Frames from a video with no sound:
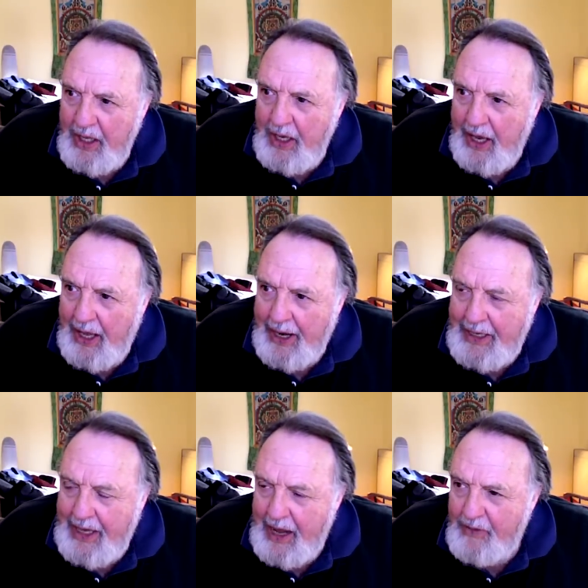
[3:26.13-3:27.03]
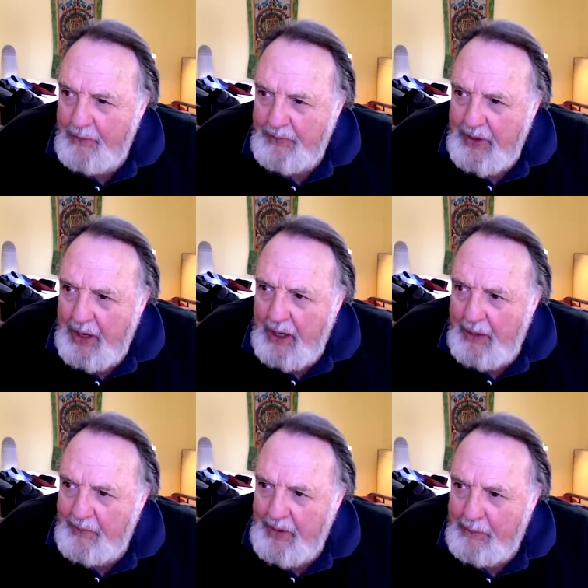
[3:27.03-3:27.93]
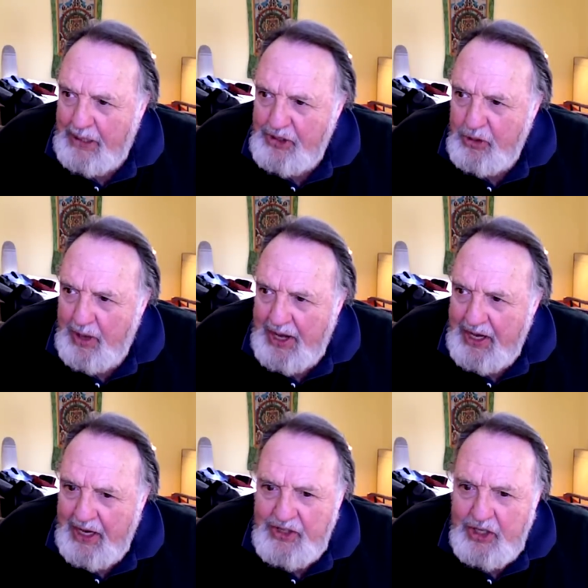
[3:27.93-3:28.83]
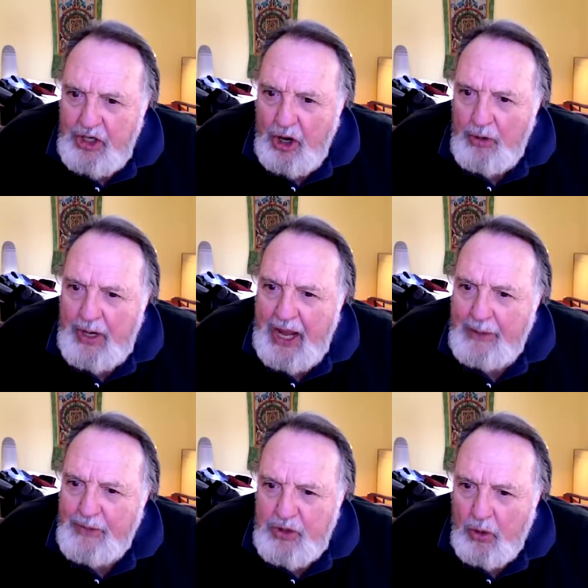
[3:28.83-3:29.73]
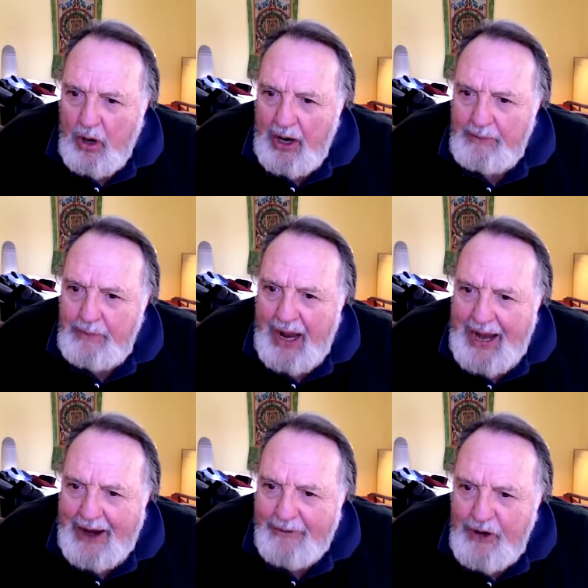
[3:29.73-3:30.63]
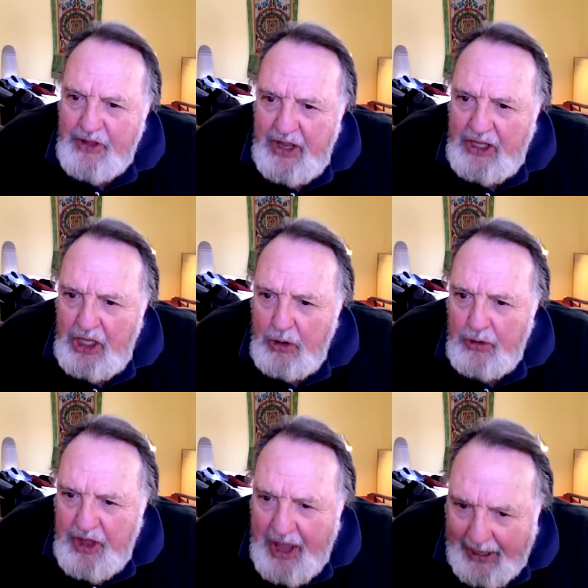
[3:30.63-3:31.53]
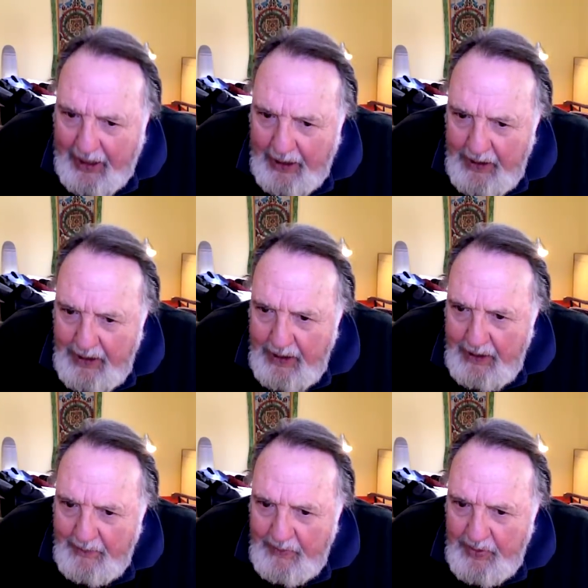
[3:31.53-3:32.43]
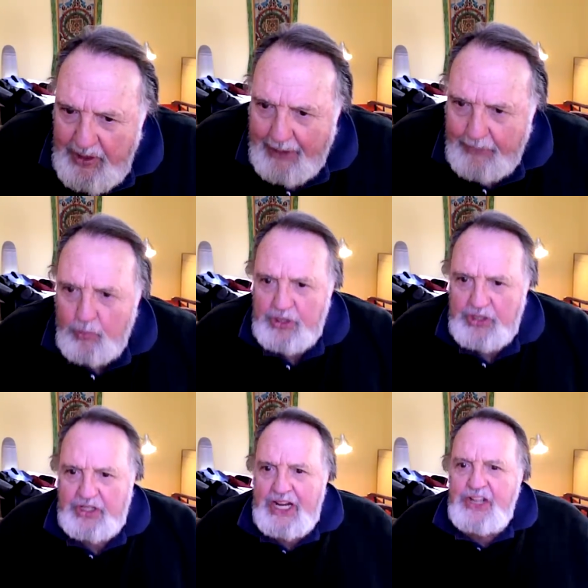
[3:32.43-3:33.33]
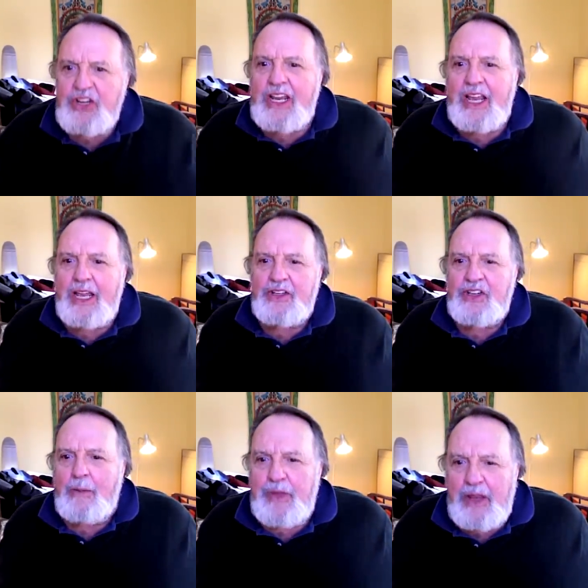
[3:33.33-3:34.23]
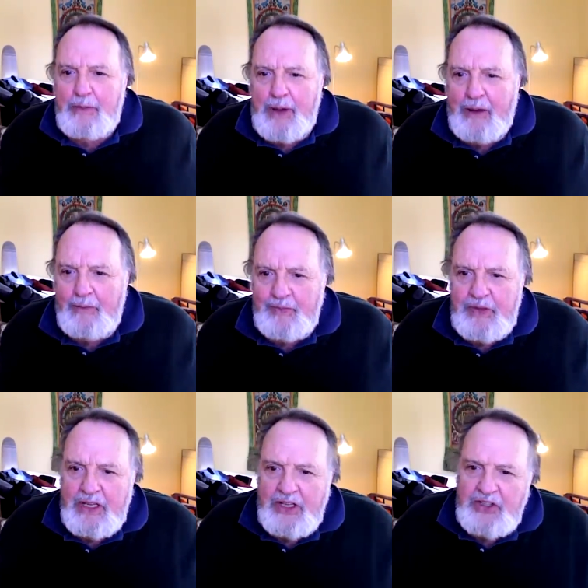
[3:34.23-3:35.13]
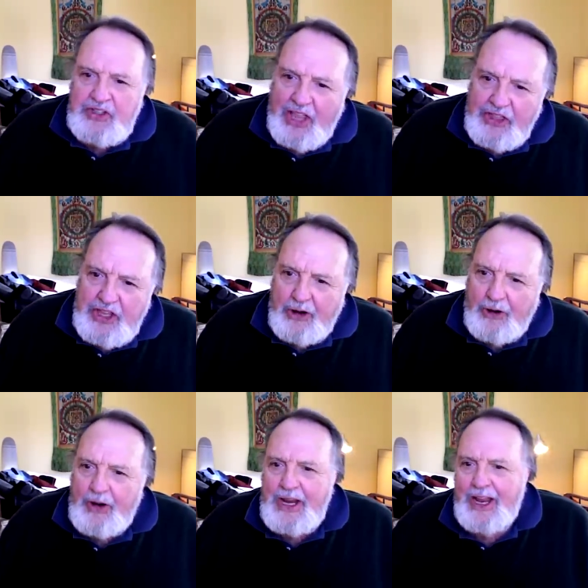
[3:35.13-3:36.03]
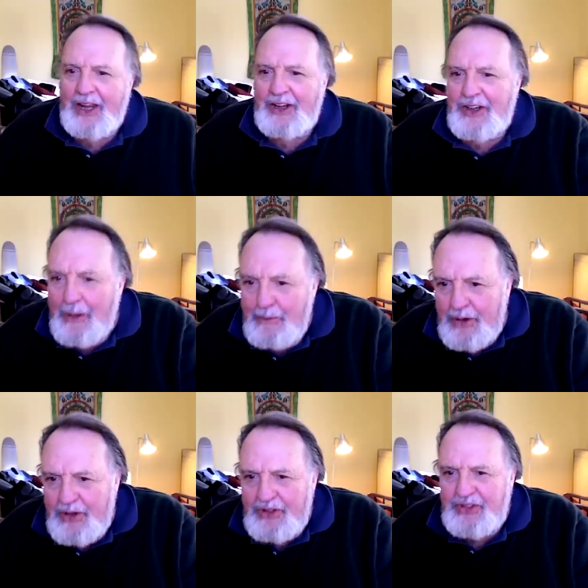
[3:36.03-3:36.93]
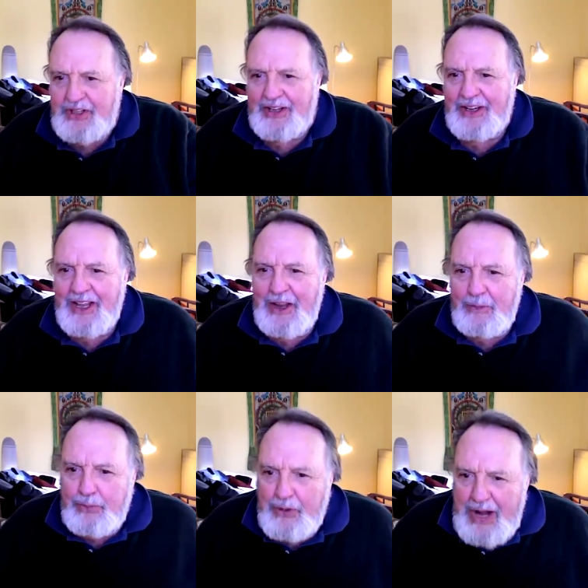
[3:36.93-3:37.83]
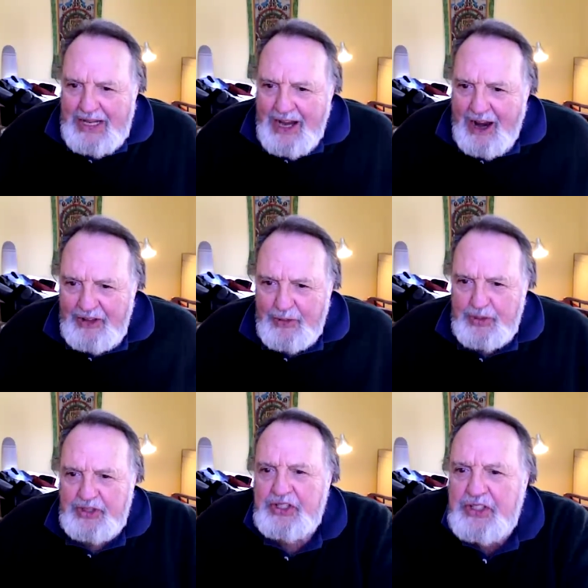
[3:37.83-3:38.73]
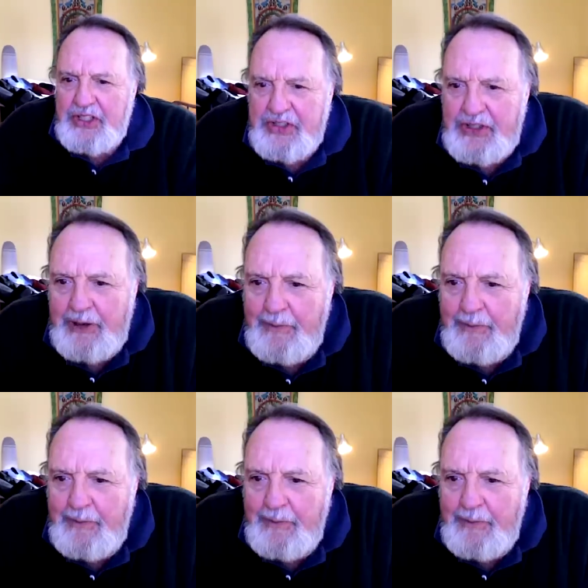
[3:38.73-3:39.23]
and I gave him um, a bunch of money and I said, go to a game store and buy everything that you think that would teach a kid something about set theory and numbers and break down the resistance